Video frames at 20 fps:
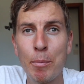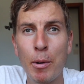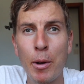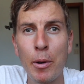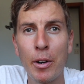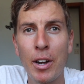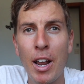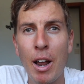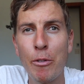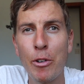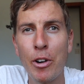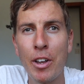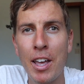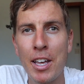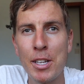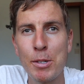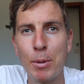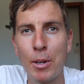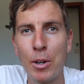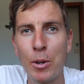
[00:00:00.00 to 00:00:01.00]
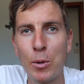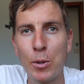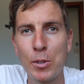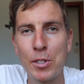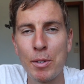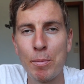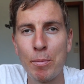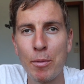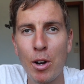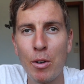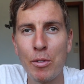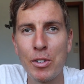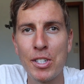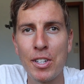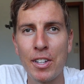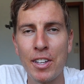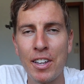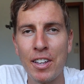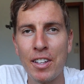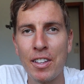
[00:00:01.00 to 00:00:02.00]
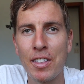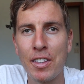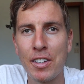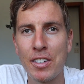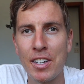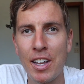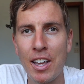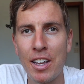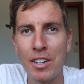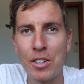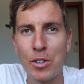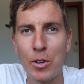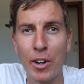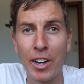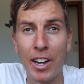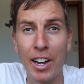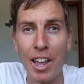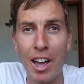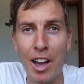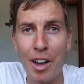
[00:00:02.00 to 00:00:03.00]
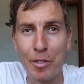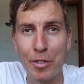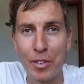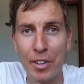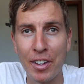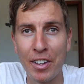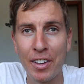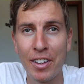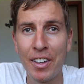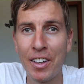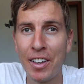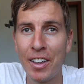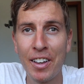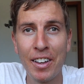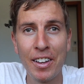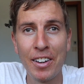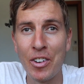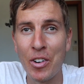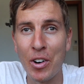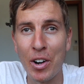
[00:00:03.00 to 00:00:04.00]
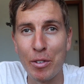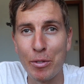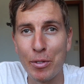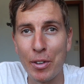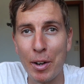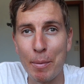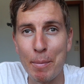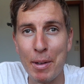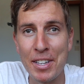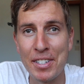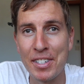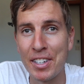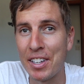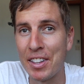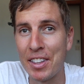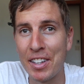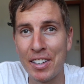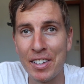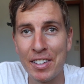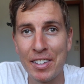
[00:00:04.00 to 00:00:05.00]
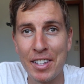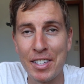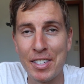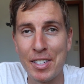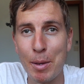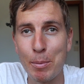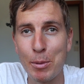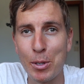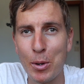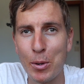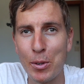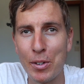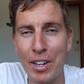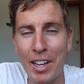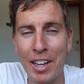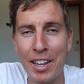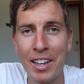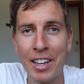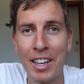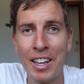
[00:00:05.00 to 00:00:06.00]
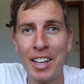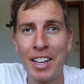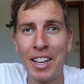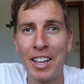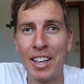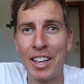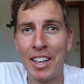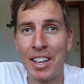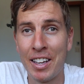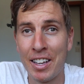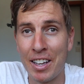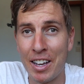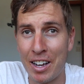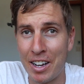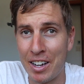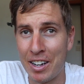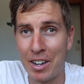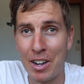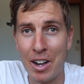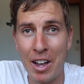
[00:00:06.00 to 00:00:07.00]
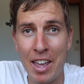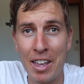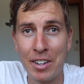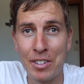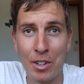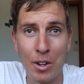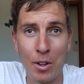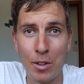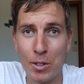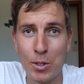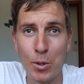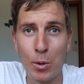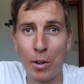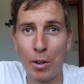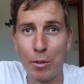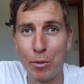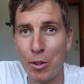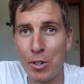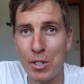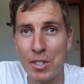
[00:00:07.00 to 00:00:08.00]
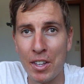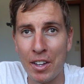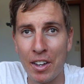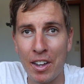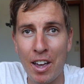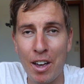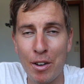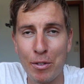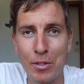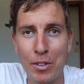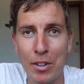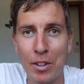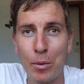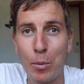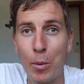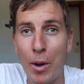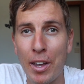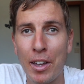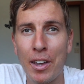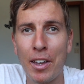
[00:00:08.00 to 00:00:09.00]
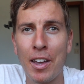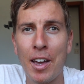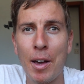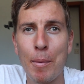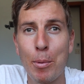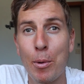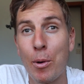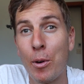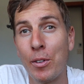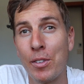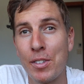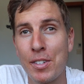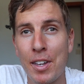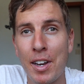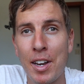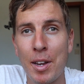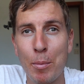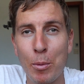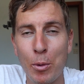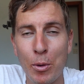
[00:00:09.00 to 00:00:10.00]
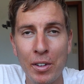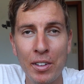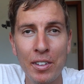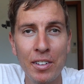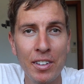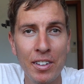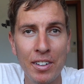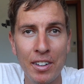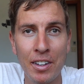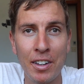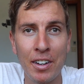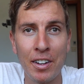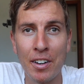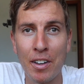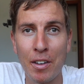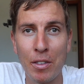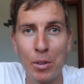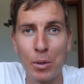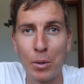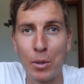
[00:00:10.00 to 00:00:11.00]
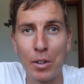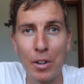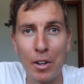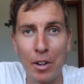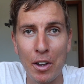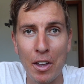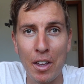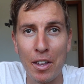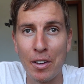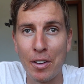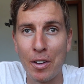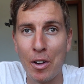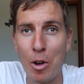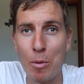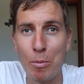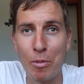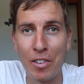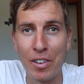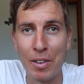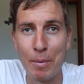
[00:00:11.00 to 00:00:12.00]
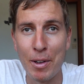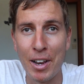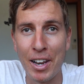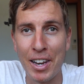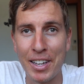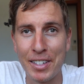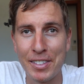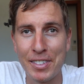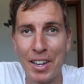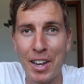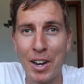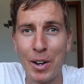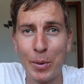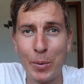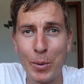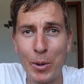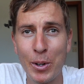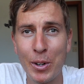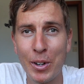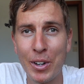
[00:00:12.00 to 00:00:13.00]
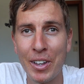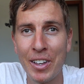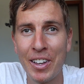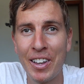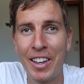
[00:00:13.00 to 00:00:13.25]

My recovery has been awesome. Obviously the day directly after, you're not going to feel amazing in the subsequent day. I had to go to the toilet first thing after waking up on Sunday morning, and I thought, okay, hopefully my legs are going to work.